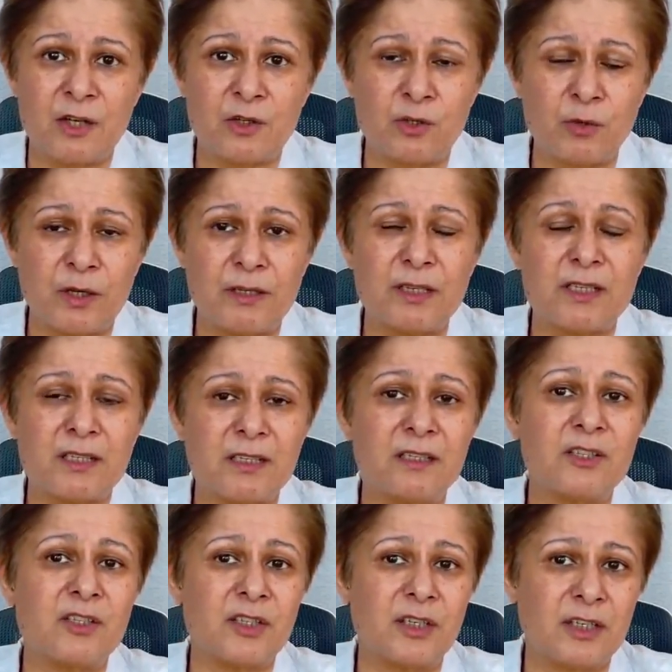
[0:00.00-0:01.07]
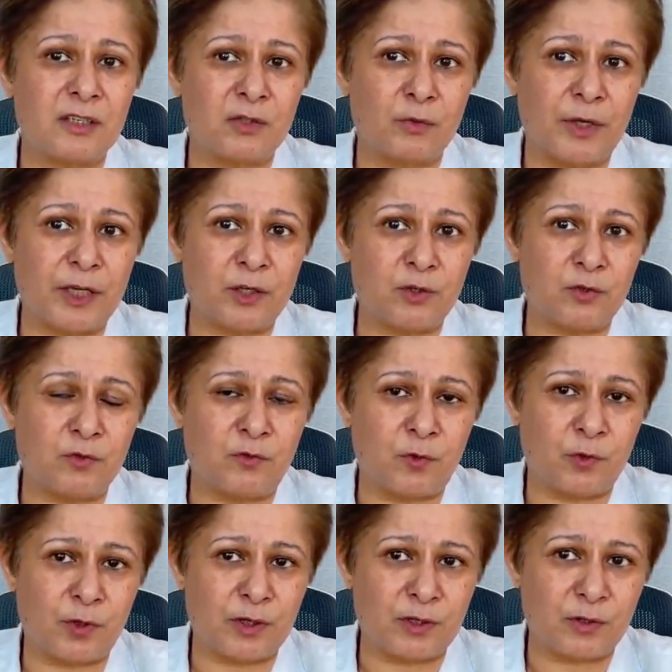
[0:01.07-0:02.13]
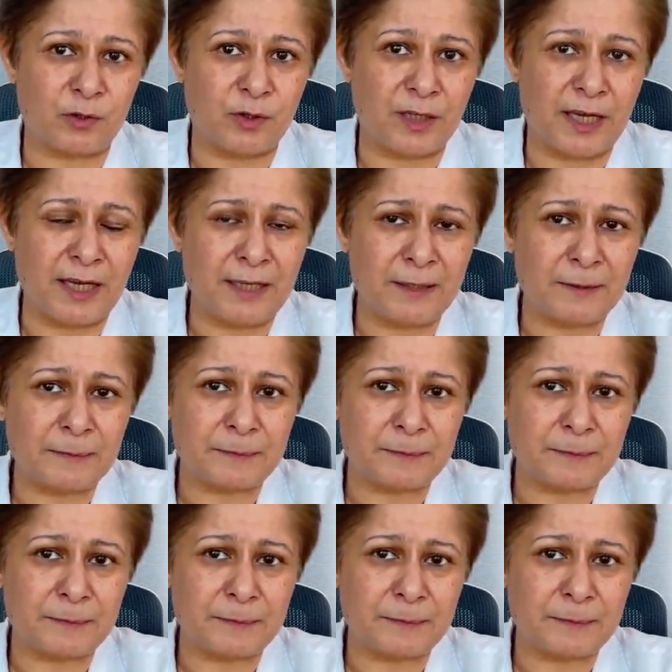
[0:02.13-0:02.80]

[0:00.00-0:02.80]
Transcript: So our research is going to focus on that.